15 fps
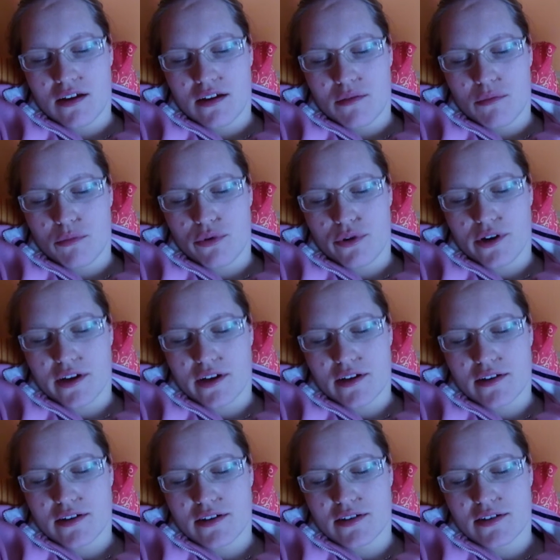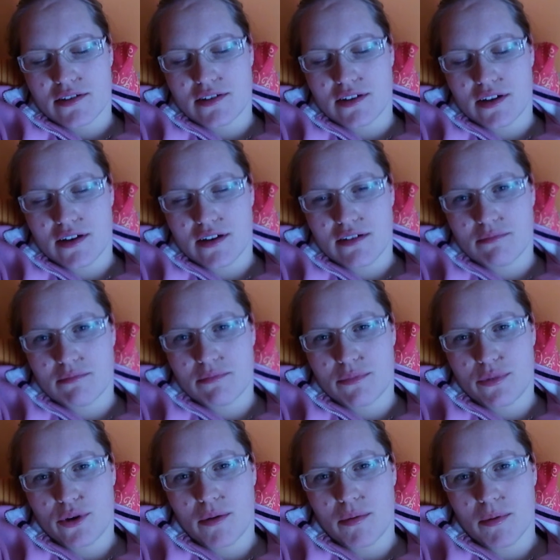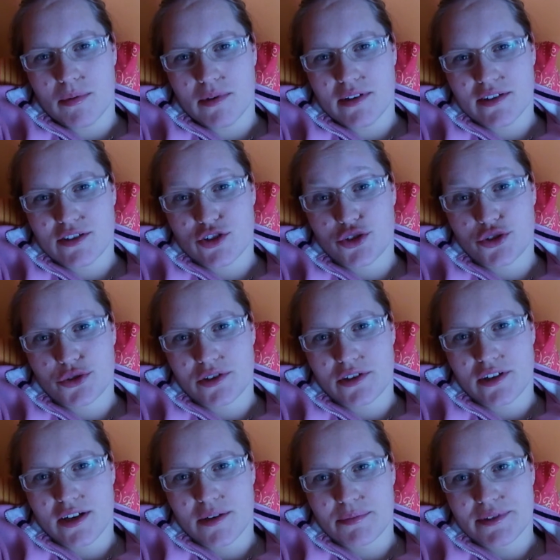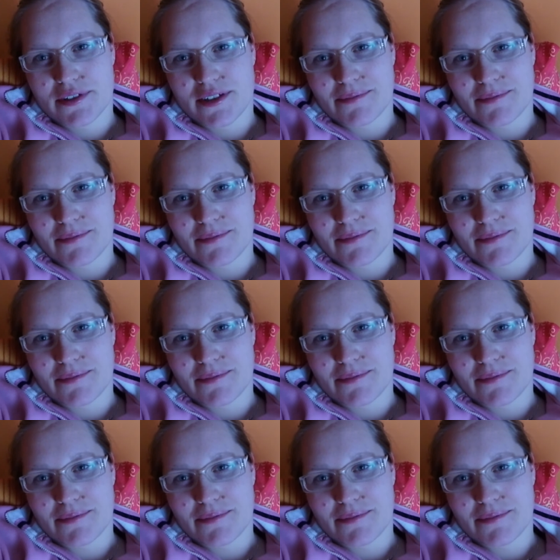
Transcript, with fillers: Break and probably a short nap time.